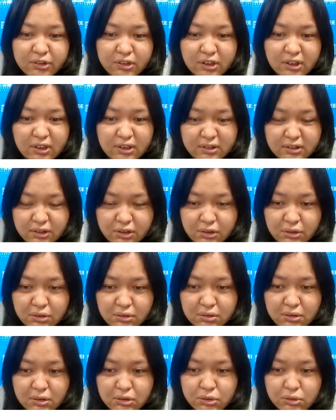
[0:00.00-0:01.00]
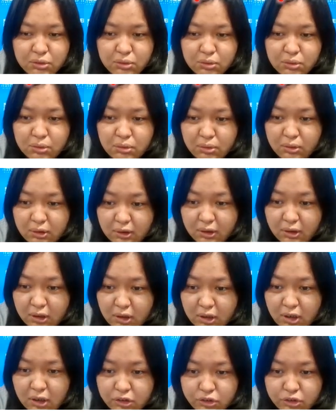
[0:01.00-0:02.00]
is used to
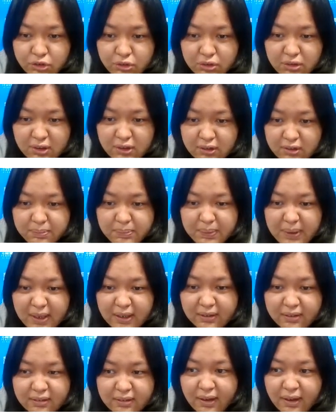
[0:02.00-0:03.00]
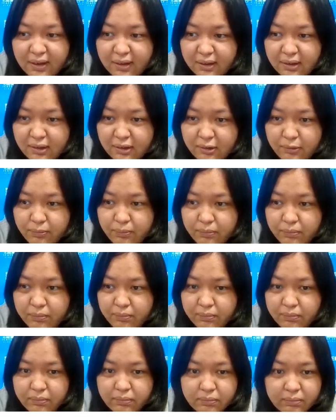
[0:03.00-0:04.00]
control this PXI.
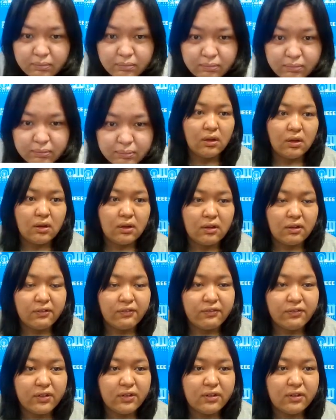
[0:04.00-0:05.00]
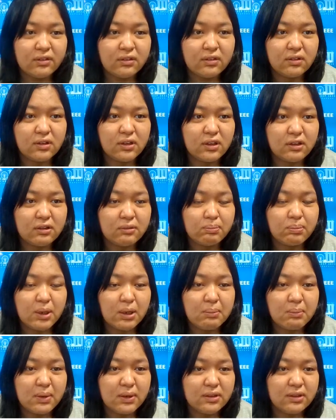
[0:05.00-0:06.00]
The first
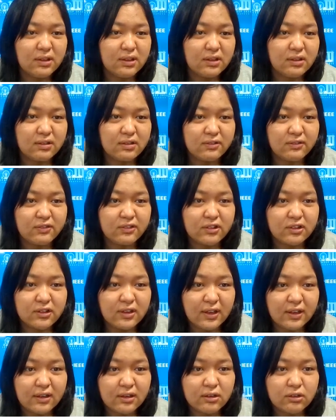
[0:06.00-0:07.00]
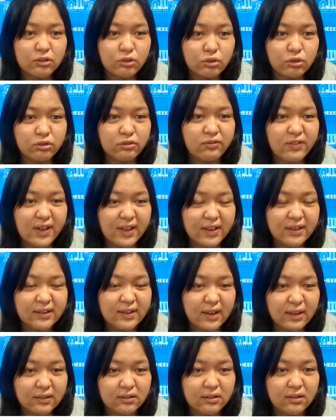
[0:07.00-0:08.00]
experiment is taken to
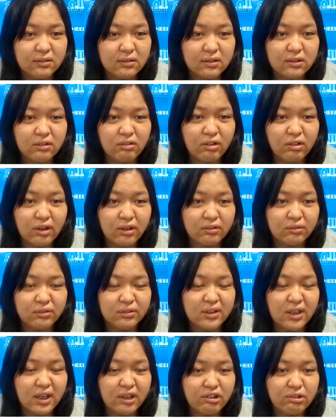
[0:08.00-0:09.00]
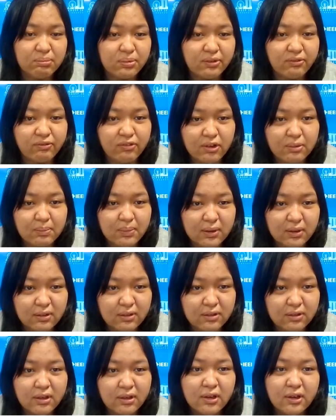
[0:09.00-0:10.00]
validate the noise reduction performance
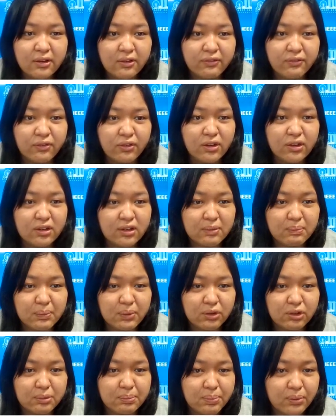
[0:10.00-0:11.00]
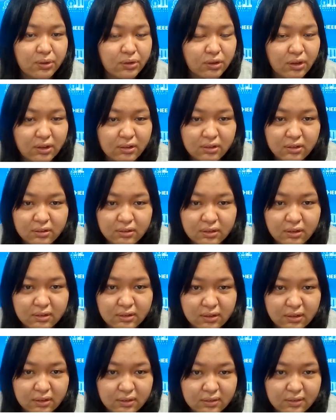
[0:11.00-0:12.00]
for the multiple noise
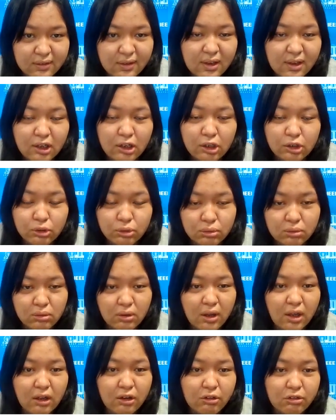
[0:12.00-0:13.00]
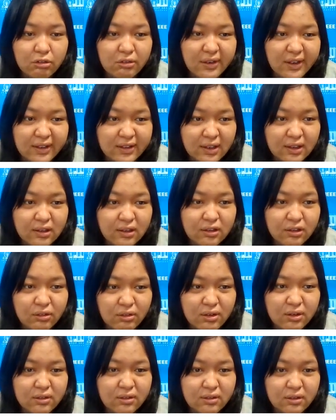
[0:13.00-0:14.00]
sources. Two uncreated
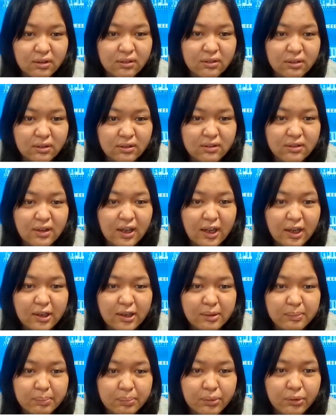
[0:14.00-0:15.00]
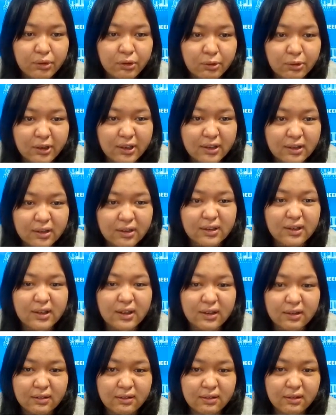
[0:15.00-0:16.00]
noise sources are employed
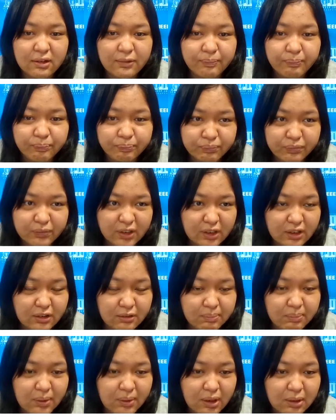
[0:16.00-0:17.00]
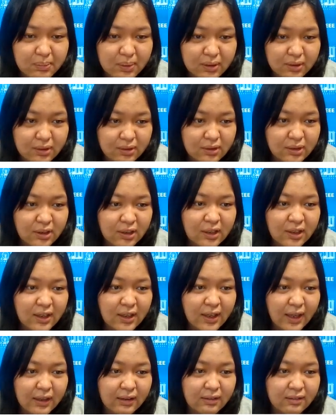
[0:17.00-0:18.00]
in the experiment,
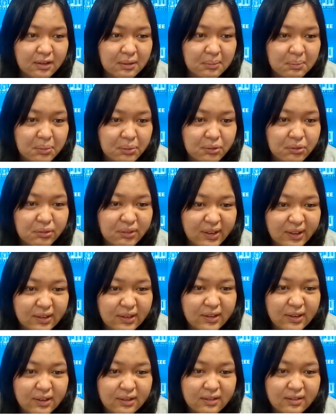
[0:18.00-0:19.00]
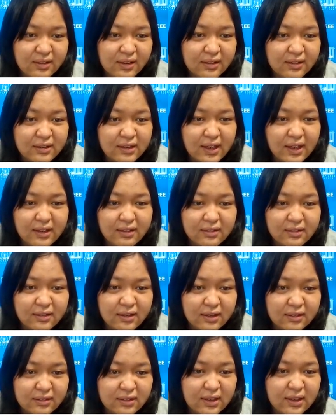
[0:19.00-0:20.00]
and the sampling rate is set at
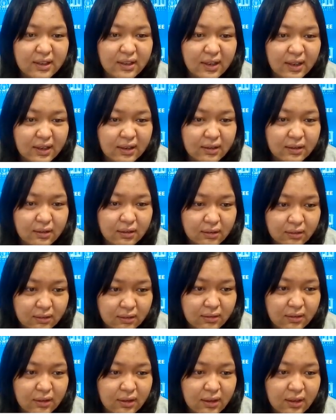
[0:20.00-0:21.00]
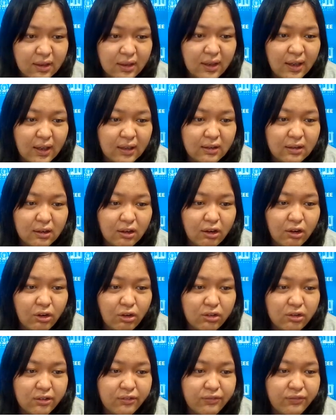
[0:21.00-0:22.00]
16 kHz, and all
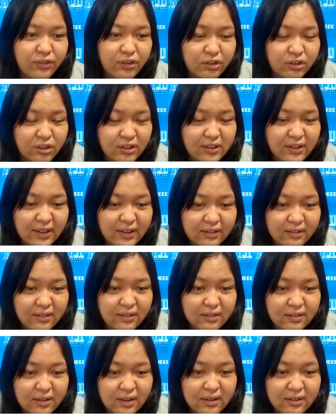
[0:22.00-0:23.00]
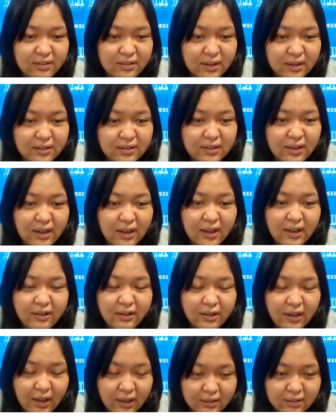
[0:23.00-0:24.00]
the filter lengths are set
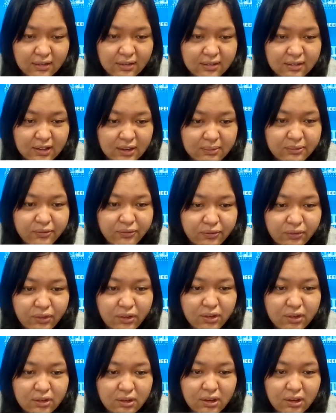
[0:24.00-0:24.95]
as the same for